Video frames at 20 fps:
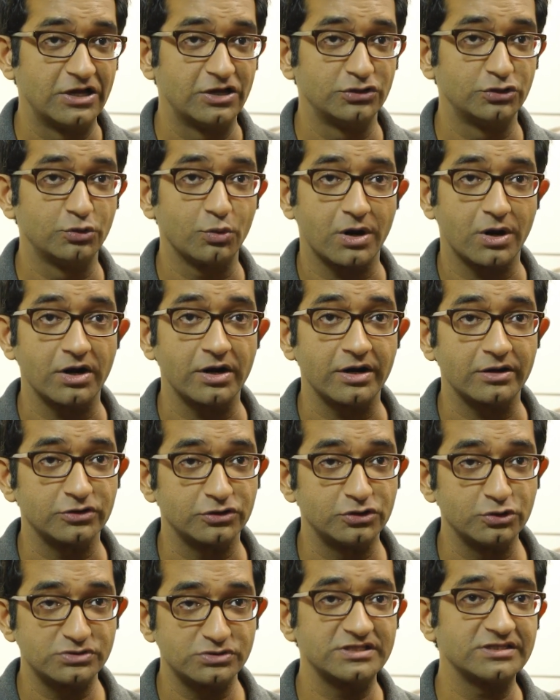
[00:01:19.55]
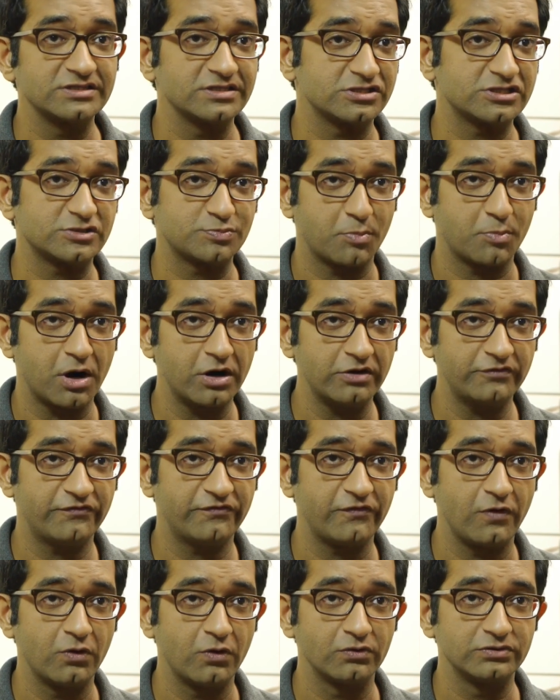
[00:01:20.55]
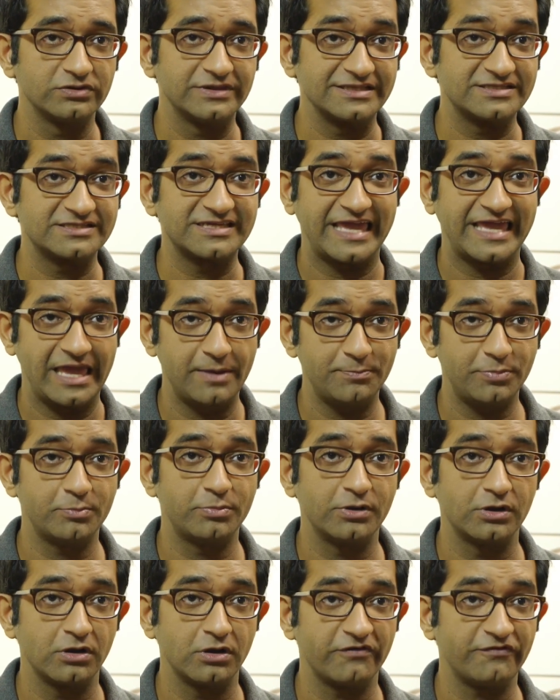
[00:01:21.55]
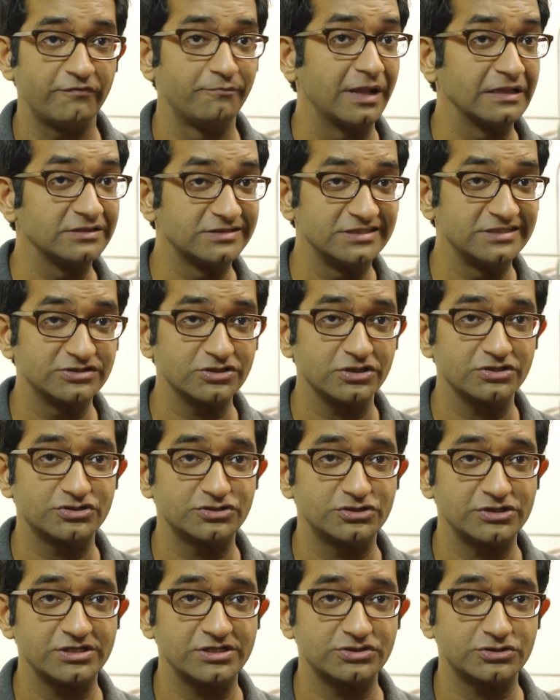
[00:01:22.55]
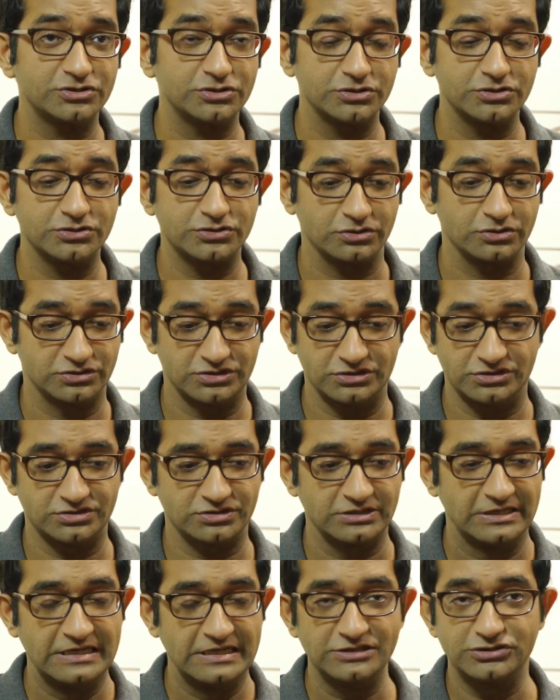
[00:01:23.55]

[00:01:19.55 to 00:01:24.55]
You are using the smartphone that's capable of multi-touch gestures or just